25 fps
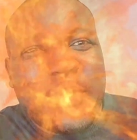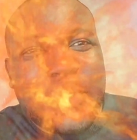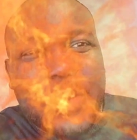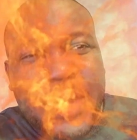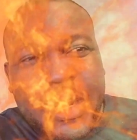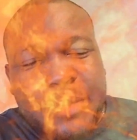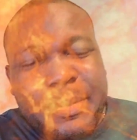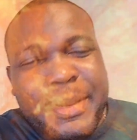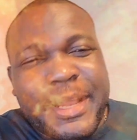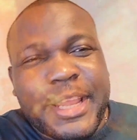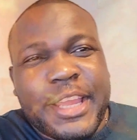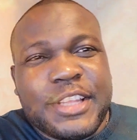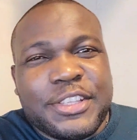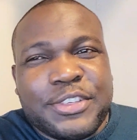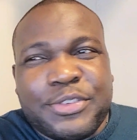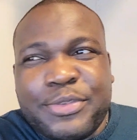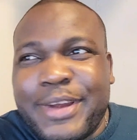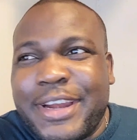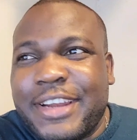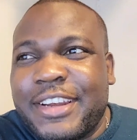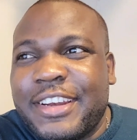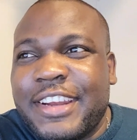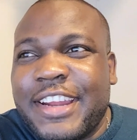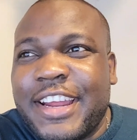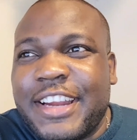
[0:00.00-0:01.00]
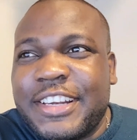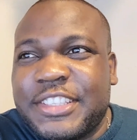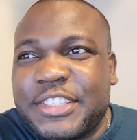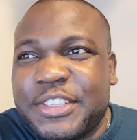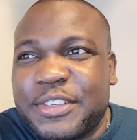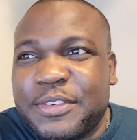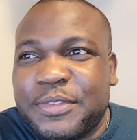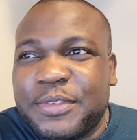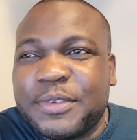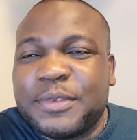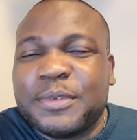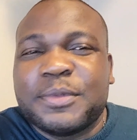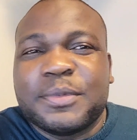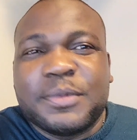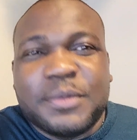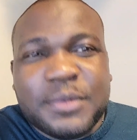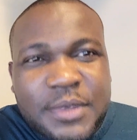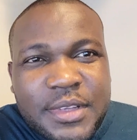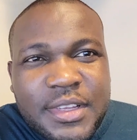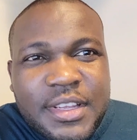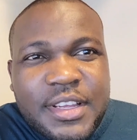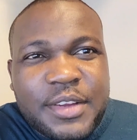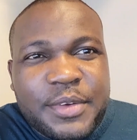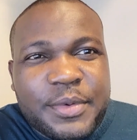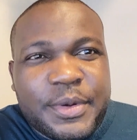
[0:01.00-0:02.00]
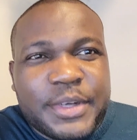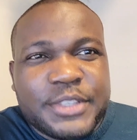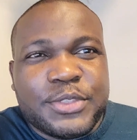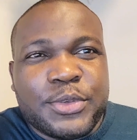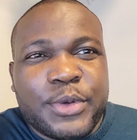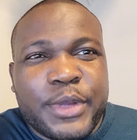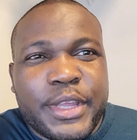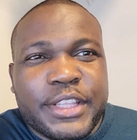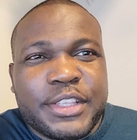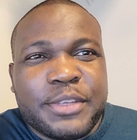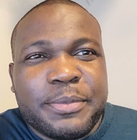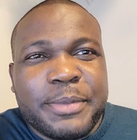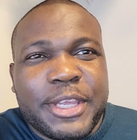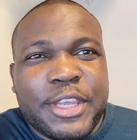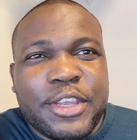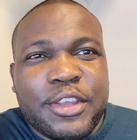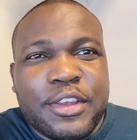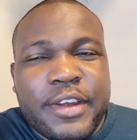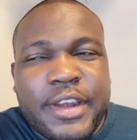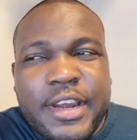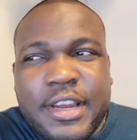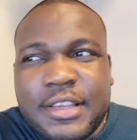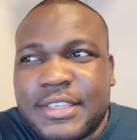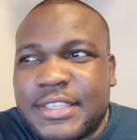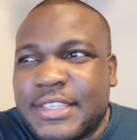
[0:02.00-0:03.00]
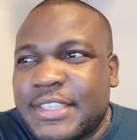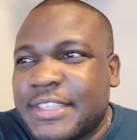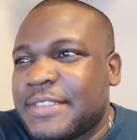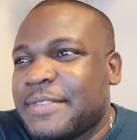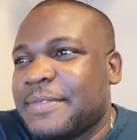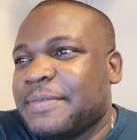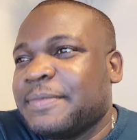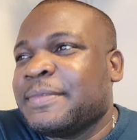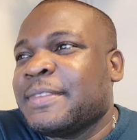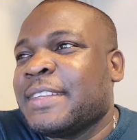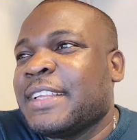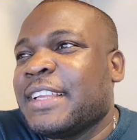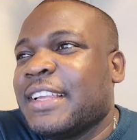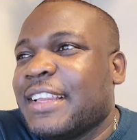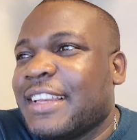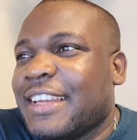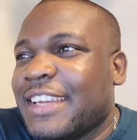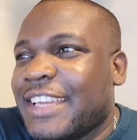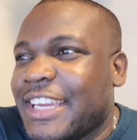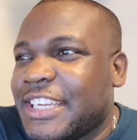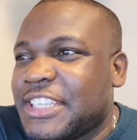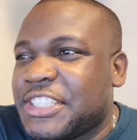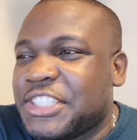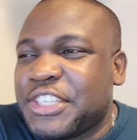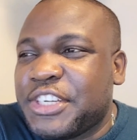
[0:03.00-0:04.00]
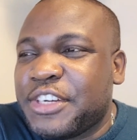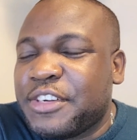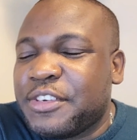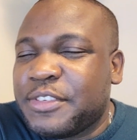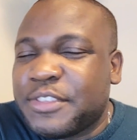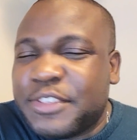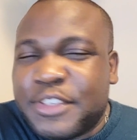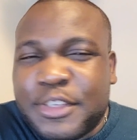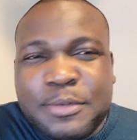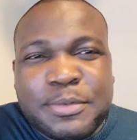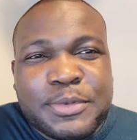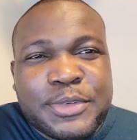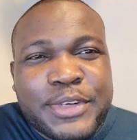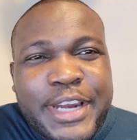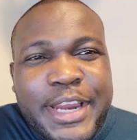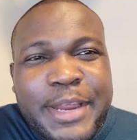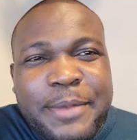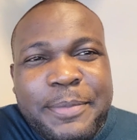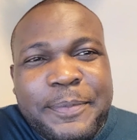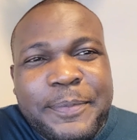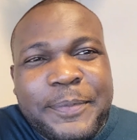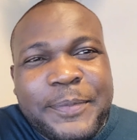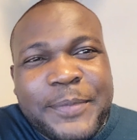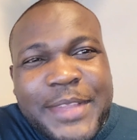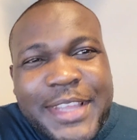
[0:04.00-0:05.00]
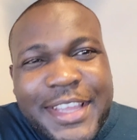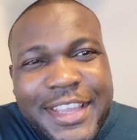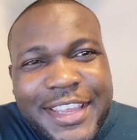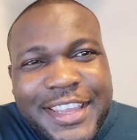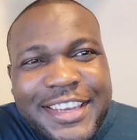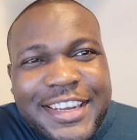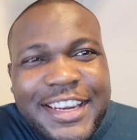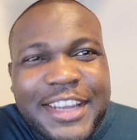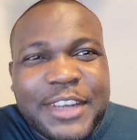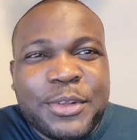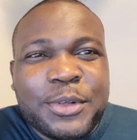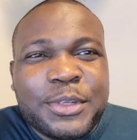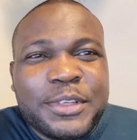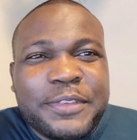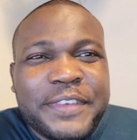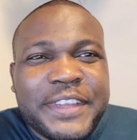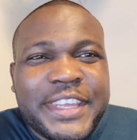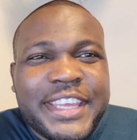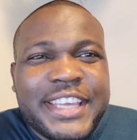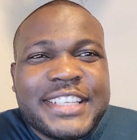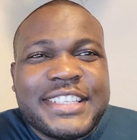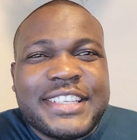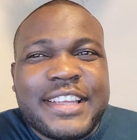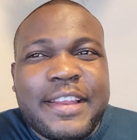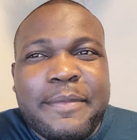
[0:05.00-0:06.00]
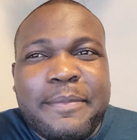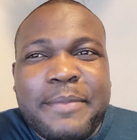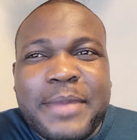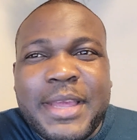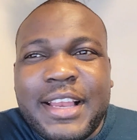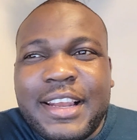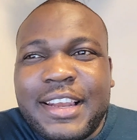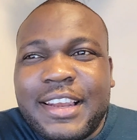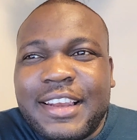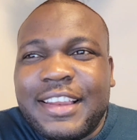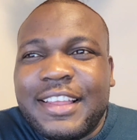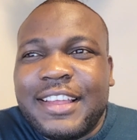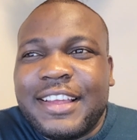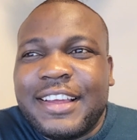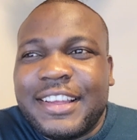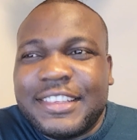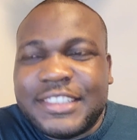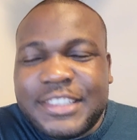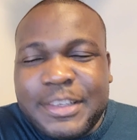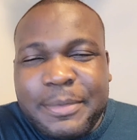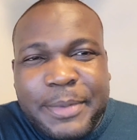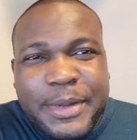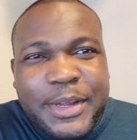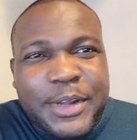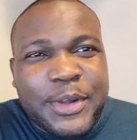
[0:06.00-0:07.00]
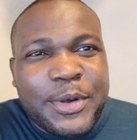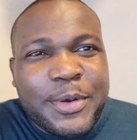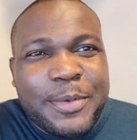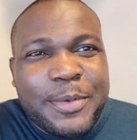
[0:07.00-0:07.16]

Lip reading: Welcome again to Red the Narrative, where it's okay to be curious. Like, share, subscribe, hit that notification bell, and drop a